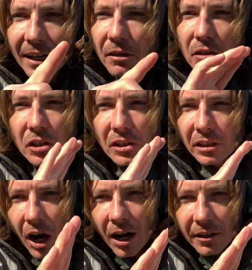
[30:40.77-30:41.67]
who's just
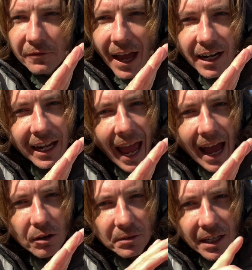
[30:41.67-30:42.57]
an artifact
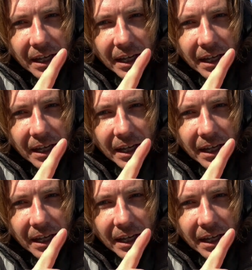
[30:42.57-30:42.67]
hound,